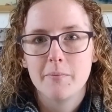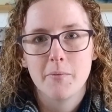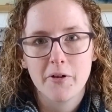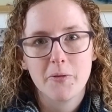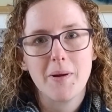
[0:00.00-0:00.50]

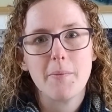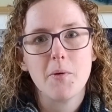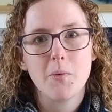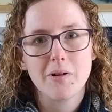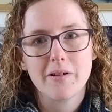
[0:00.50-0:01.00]
most
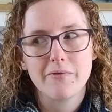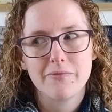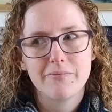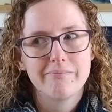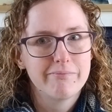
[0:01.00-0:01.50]
people will have
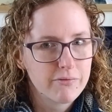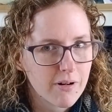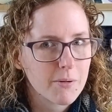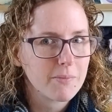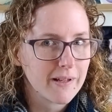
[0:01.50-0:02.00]

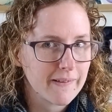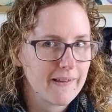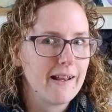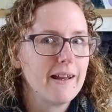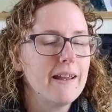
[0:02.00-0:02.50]
probably
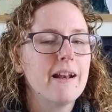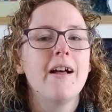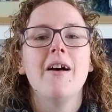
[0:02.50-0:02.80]
seen it.